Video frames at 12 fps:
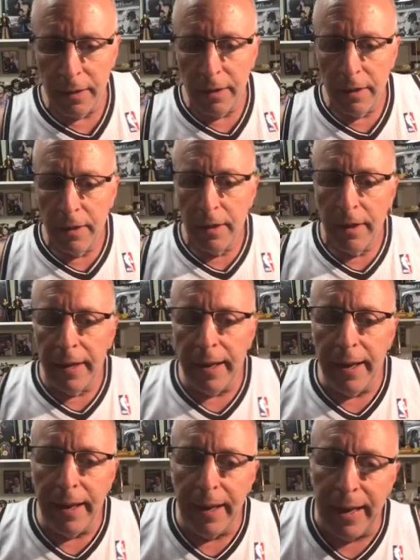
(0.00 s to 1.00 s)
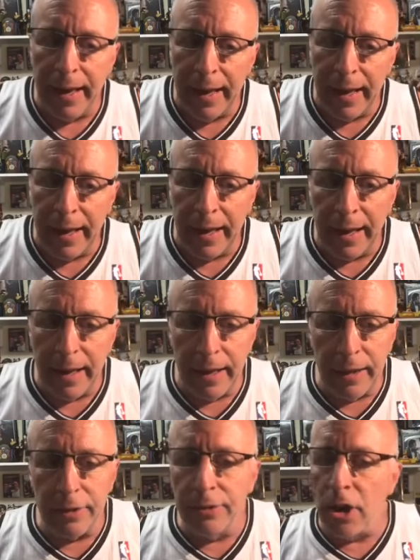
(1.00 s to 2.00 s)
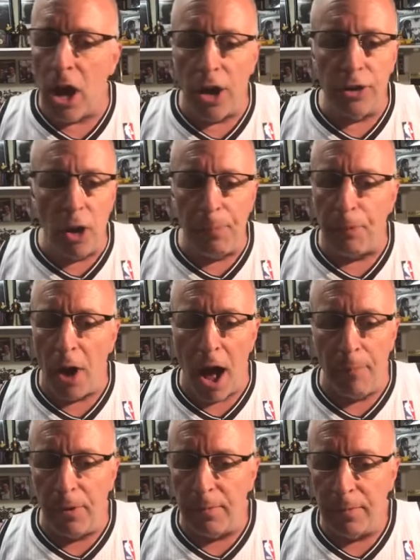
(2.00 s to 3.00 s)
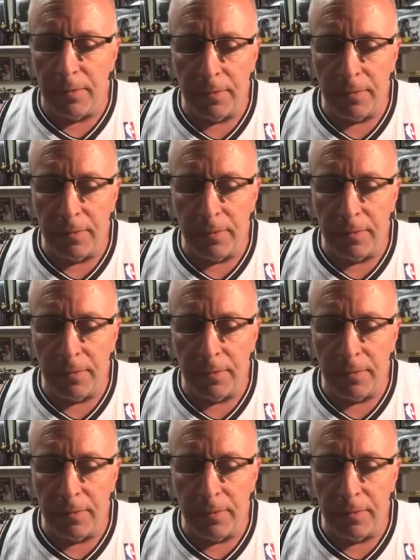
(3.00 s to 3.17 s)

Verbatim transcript: Yeah, I'm sorry for the hassle. No, no problem.